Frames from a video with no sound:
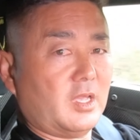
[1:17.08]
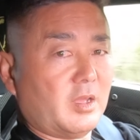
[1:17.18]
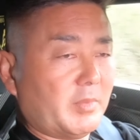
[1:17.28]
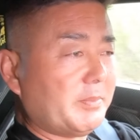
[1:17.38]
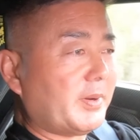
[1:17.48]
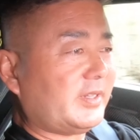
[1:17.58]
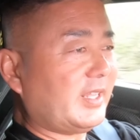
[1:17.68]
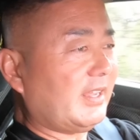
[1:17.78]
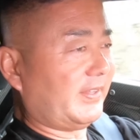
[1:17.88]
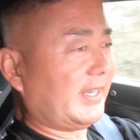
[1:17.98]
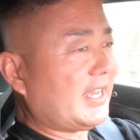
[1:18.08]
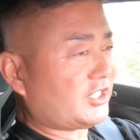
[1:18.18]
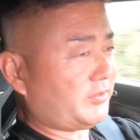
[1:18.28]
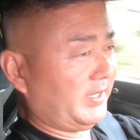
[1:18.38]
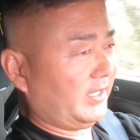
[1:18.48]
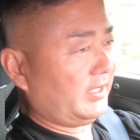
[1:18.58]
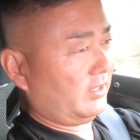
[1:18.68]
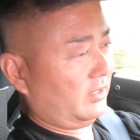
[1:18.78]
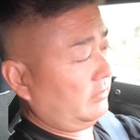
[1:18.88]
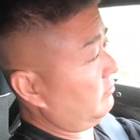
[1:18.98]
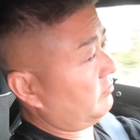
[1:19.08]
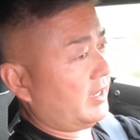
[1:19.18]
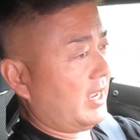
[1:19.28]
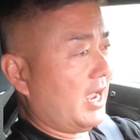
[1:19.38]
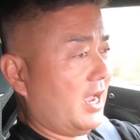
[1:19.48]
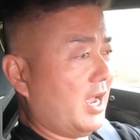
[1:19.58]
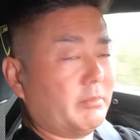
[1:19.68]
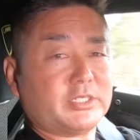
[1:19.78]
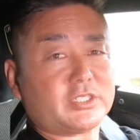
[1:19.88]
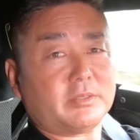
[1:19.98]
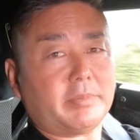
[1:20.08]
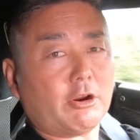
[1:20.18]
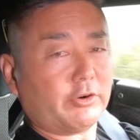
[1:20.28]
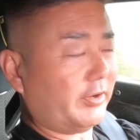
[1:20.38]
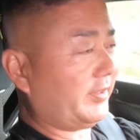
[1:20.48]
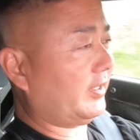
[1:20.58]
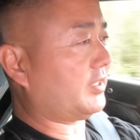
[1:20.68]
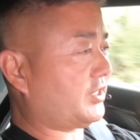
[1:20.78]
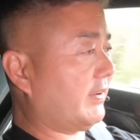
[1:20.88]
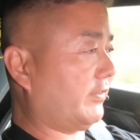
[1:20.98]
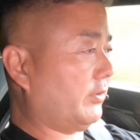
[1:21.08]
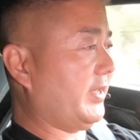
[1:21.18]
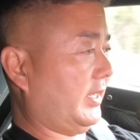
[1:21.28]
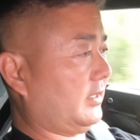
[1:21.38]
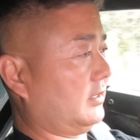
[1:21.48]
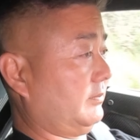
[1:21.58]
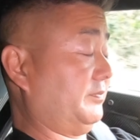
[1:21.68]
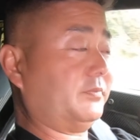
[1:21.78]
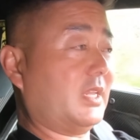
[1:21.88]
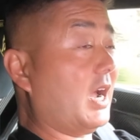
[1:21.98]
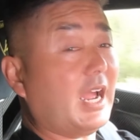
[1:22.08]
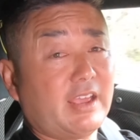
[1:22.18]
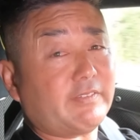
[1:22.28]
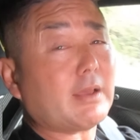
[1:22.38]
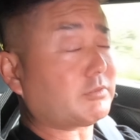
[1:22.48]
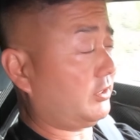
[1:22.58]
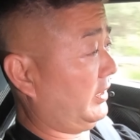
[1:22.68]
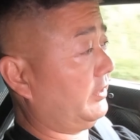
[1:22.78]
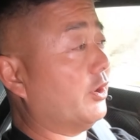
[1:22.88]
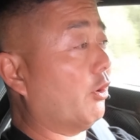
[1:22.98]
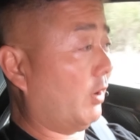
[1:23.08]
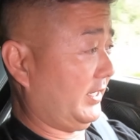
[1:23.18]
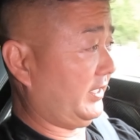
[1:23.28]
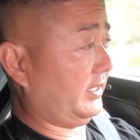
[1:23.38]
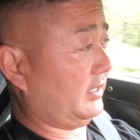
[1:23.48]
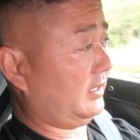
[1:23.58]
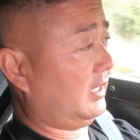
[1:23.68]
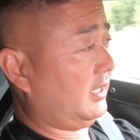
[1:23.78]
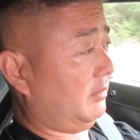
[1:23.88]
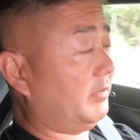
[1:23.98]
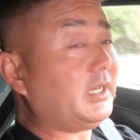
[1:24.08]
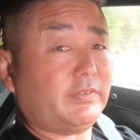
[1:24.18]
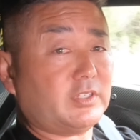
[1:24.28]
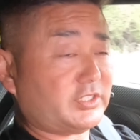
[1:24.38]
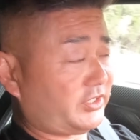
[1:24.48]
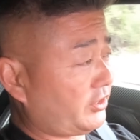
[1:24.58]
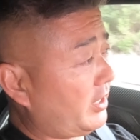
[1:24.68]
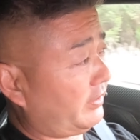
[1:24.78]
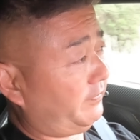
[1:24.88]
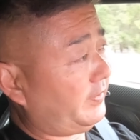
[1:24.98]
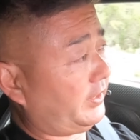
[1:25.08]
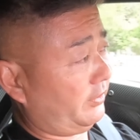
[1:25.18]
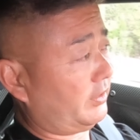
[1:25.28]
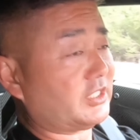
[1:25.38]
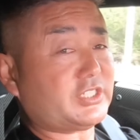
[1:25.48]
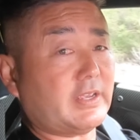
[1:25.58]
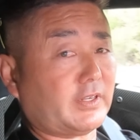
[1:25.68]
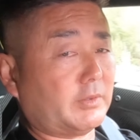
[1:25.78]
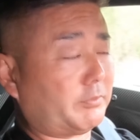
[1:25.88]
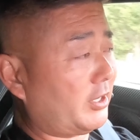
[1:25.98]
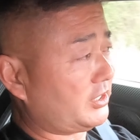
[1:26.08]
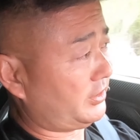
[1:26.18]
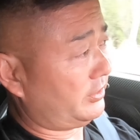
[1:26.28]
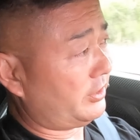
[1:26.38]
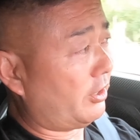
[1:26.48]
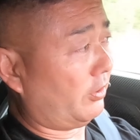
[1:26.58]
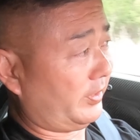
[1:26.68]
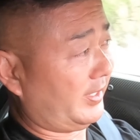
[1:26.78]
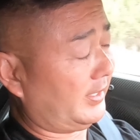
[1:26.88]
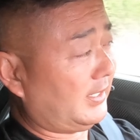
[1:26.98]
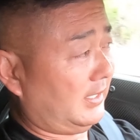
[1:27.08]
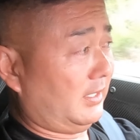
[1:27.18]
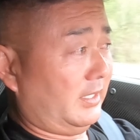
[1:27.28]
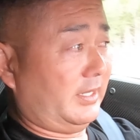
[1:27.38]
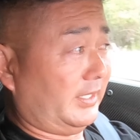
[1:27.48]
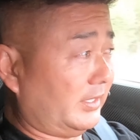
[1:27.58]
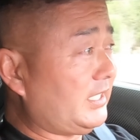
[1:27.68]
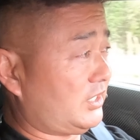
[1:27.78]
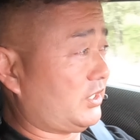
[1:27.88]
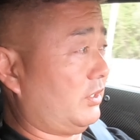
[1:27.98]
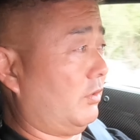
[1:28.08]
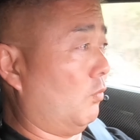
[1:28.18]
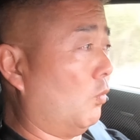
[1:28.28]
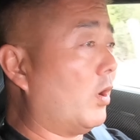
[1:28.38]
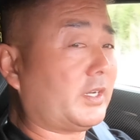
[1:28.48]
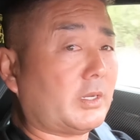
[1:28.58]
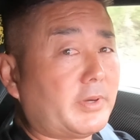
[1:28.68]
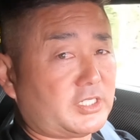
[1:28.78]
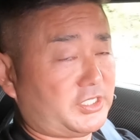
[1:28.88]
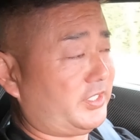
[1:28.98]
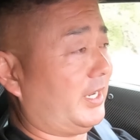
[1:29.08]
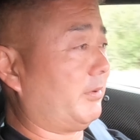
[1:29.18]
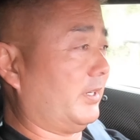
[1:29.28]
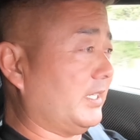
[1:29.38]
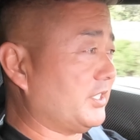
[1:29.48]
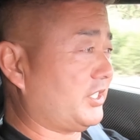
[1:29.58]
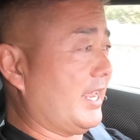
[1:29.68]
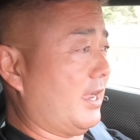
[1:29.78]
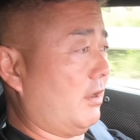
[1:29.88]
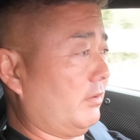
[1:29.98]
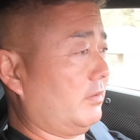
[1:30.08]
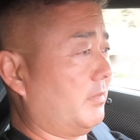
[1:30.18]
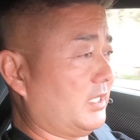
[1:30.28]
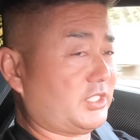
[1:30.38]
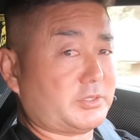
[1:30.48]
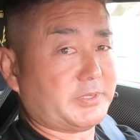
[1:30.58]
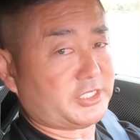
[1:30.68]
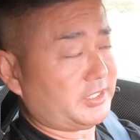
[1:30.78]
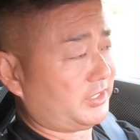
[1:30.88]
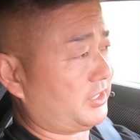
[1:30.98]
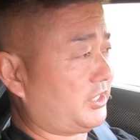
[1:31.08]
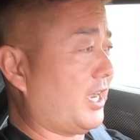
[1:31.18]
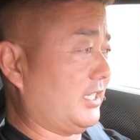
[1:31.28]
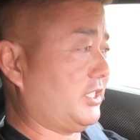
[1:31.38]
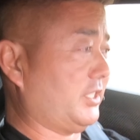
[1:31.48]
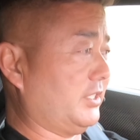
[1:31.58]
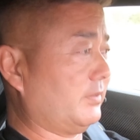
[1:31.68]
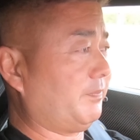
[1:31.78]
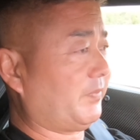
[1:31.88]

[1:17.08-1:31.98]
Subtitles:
My bud David asked me, how much power do I think the 7 will make? I have absolutely no idea. Many of you that saw the video on the 7 compression know that at least one combustion chamber is down. My suspicion is a side seal.